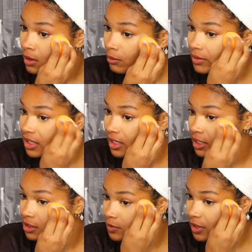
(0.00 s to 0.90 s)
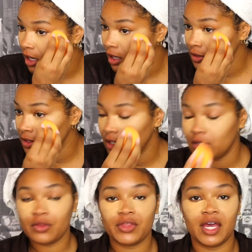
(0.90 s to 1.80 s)
because we all
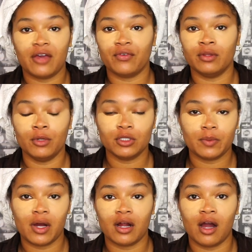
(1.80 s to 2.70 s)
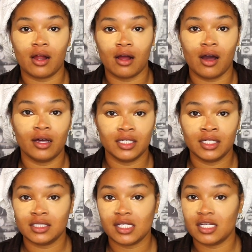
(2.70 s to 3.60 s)
know that for the most part our
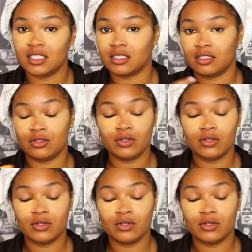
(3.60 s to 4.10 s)
audiences, you